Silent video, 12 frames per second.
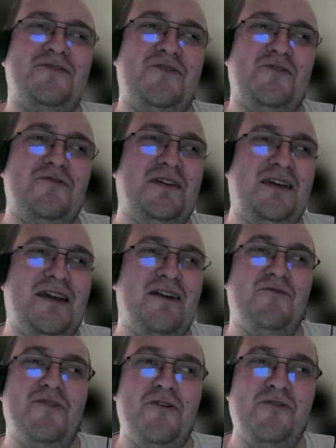to
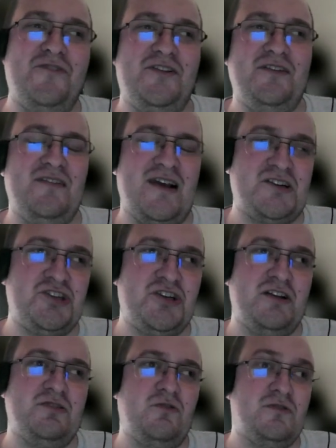have over
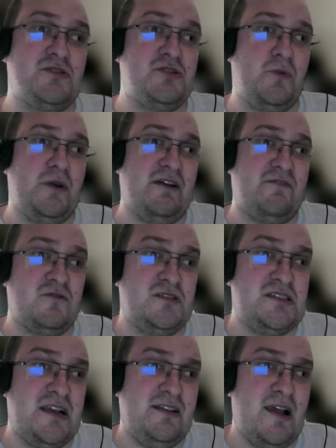detection. Also, we have
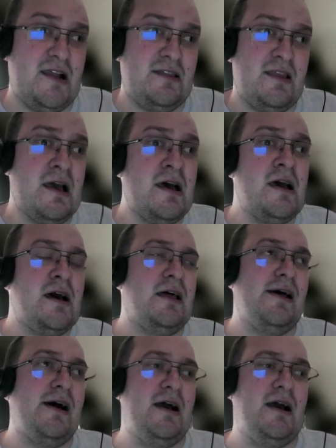considered
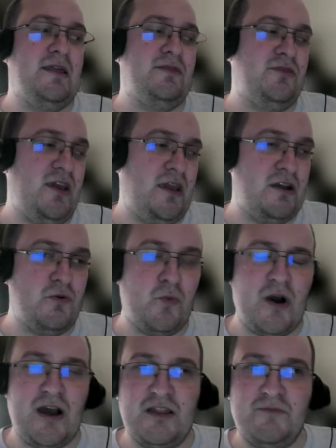the
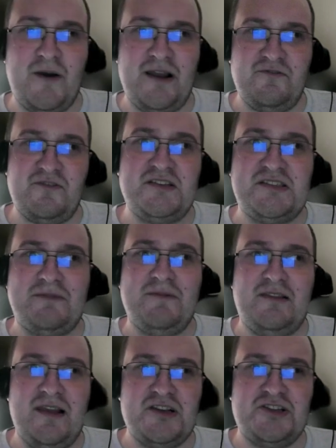wild binary
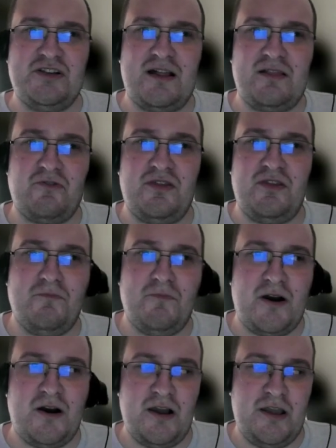segmentation algorithm
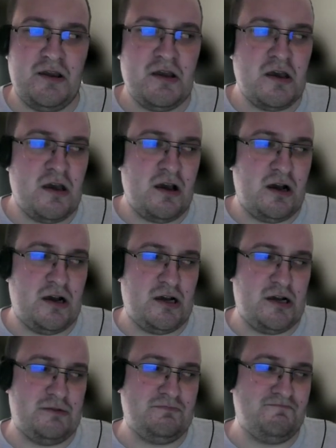by, I